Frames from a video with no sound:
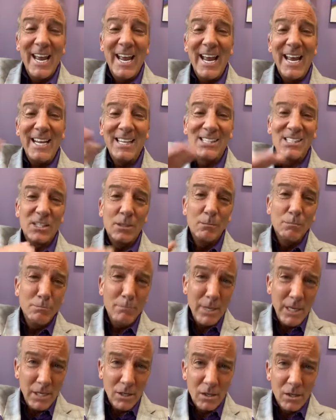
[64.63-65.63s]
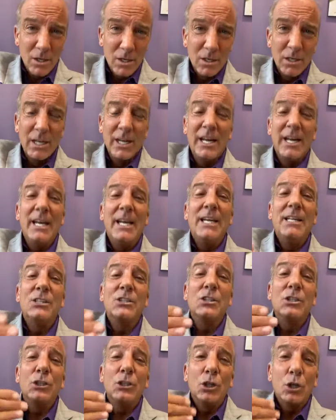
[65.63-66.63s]
it's a mirror
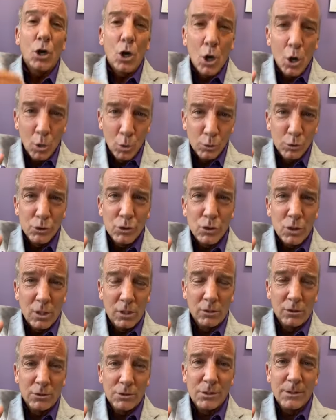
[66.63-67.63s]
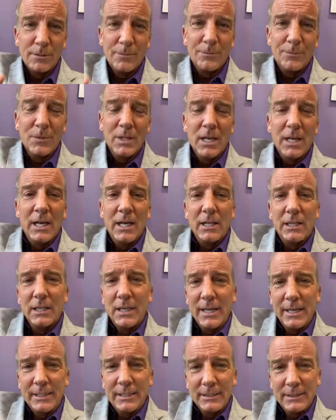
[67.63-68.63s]
into your own struggles.
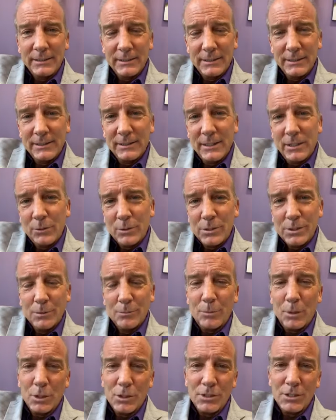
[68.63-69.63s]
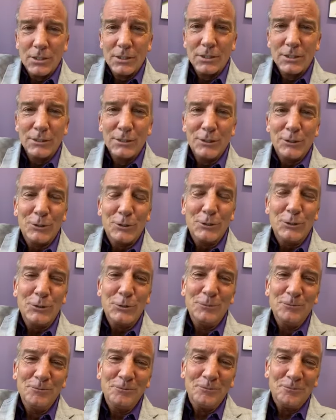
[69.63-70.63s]
Like there was a person who
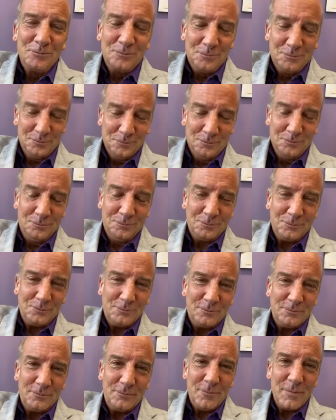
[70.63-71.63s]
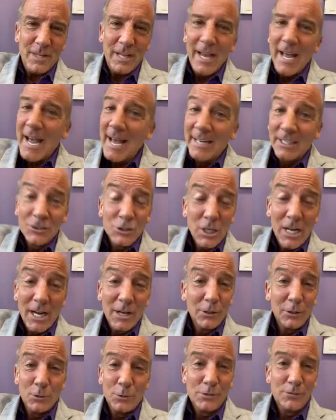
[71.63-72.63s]
had a
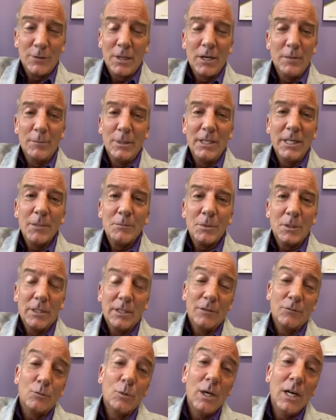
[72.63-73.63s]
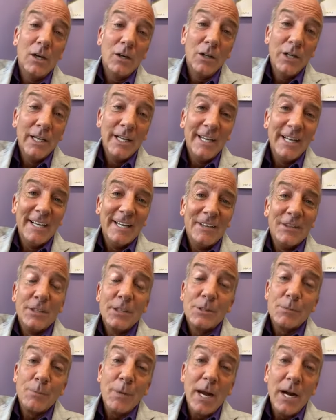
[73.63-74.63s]
child who was very manipulative. Well,
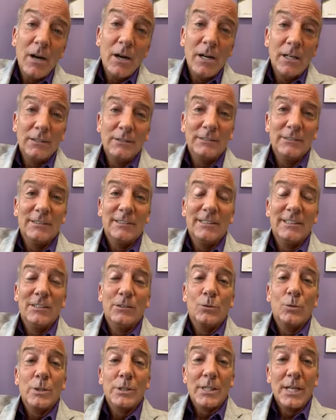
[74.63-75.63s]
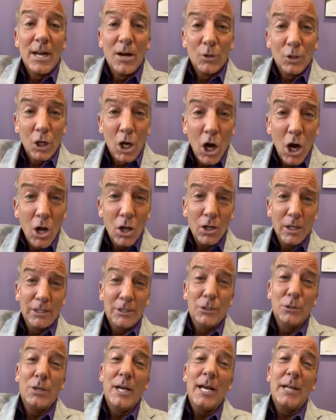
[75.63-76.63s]
this parent was an alcoholic
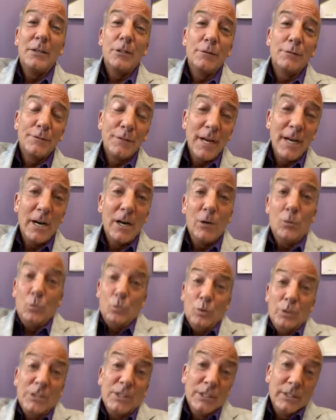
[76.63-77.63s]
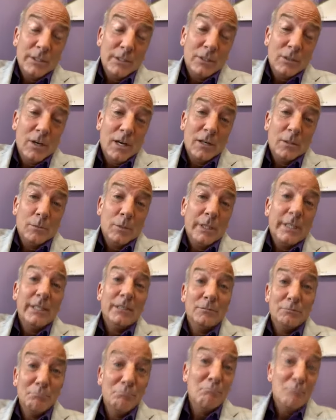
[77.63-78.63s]
who had an affair, was an incredibly
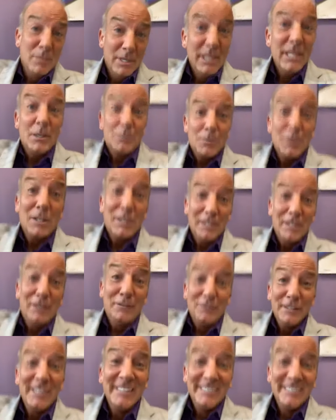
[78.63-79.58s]
manipulative.